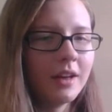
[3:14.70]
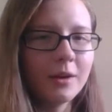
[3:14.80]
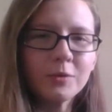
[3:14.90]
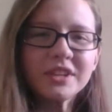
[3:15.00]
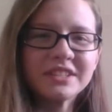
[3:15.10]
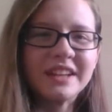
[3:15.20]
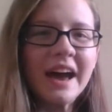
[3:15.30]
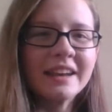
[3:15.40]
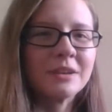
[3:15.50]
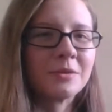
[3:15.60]
We're
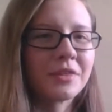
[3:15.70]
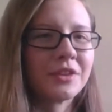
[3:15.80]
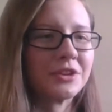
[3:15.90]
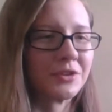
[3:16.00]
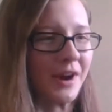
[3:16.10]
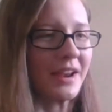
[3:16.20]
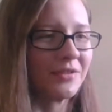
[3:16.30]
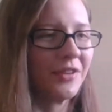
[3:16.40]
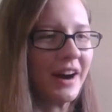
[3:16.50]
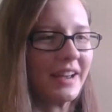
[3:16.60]
starting with the train
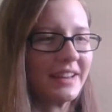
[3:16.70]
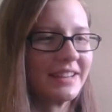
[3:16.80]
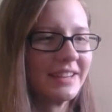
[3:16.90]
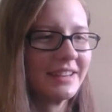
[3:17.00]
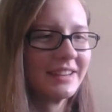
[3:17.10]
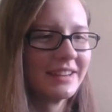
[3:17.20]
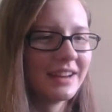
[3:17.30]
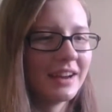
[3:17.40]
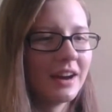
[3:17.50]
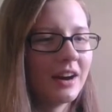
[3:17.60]
fight.
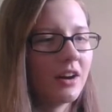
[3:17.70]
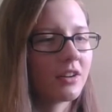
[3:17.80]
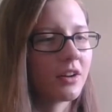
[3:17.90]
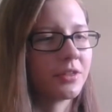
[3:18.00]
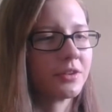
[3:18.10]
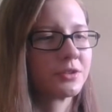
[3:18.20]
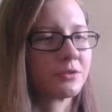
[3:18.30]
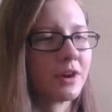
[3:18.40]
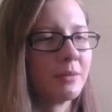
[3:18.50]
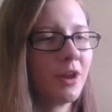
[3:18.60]
Oh god, those
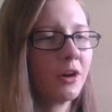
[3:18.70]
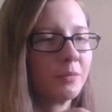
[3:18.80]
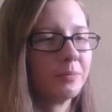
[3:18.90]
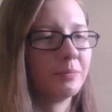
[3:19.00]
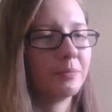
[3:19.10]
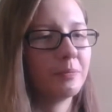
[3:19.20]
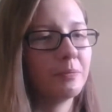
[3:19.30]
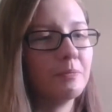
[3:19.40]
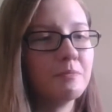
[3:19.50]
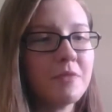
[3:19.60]
two look
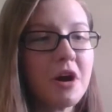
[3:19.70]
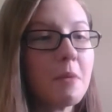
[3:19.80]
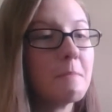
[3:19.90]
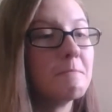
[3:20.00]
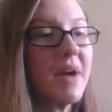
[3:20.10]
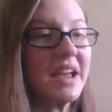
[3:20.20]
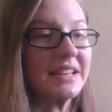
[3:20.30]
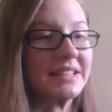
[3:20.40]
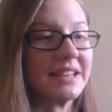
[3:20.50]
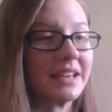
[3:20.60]

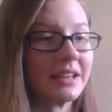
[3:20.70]
amazing.